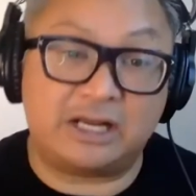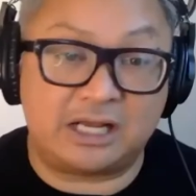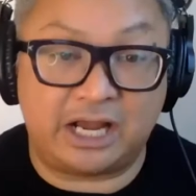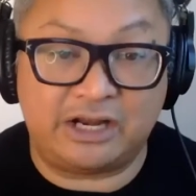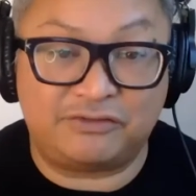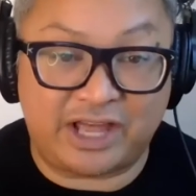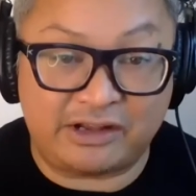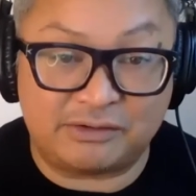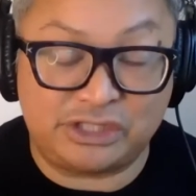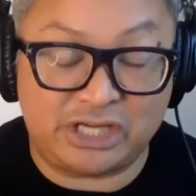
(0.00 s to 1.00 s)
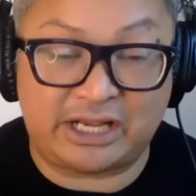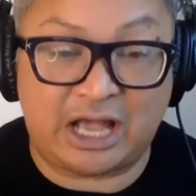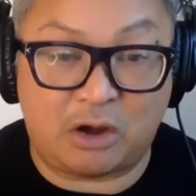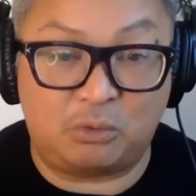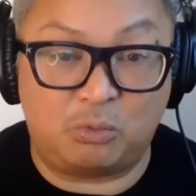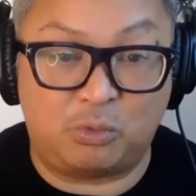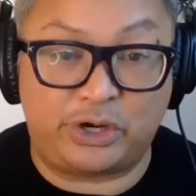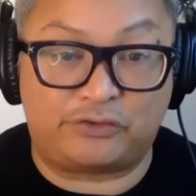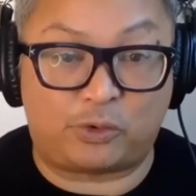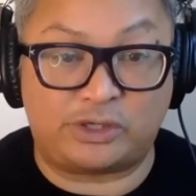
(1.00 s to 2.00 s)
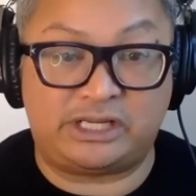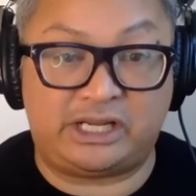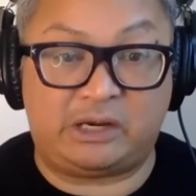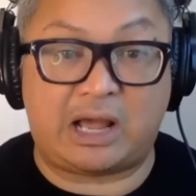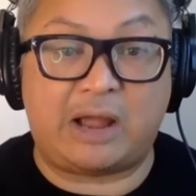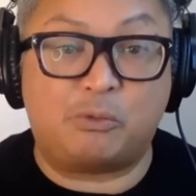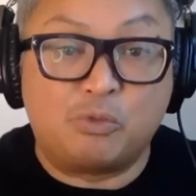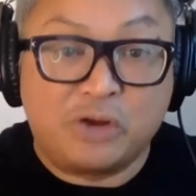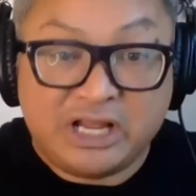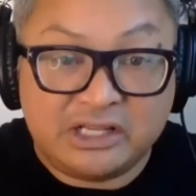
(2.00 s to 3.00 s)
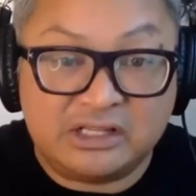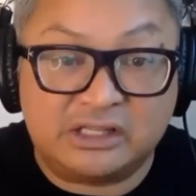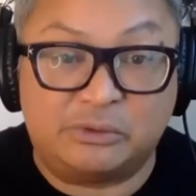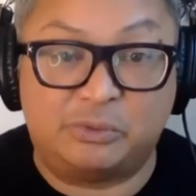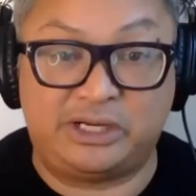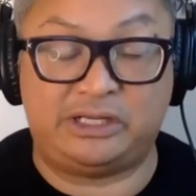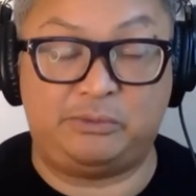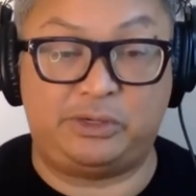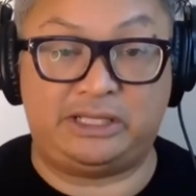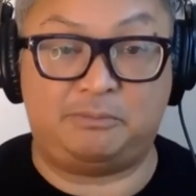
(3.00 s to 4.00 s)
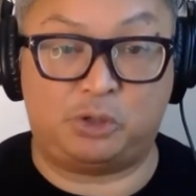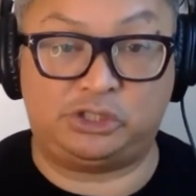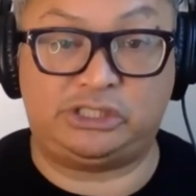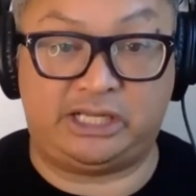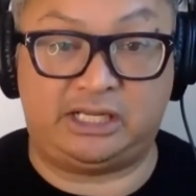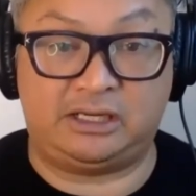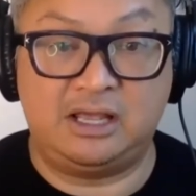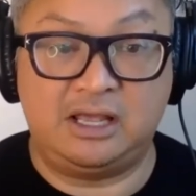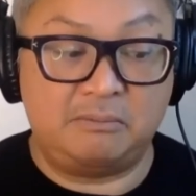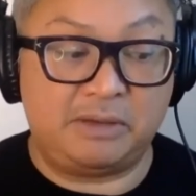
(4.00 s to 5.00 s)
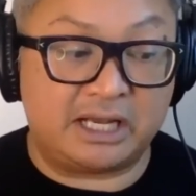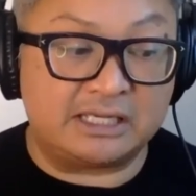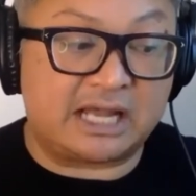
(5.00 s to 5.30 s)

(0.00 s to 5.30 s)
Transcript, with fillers: to kind of like check out when you're 14. I really, really, really pushed in because